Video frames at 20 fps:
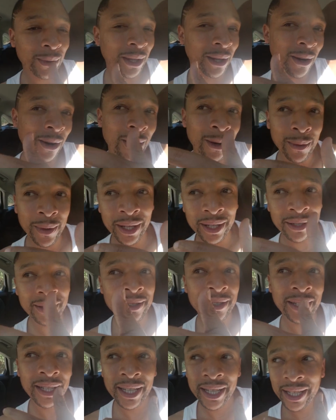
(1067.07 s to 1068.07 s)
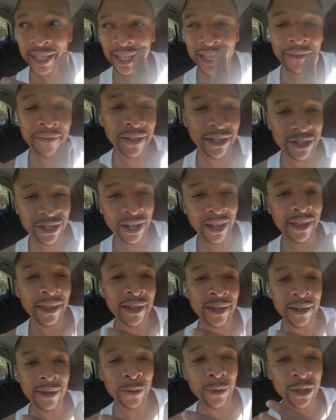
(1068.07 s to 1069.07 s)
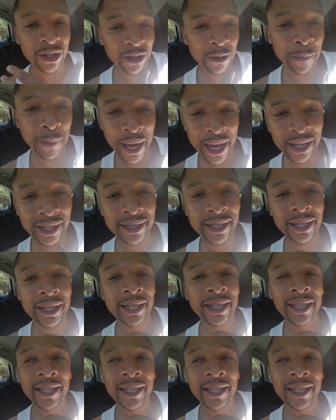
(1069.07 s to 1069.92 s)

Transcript: we always give each other respect,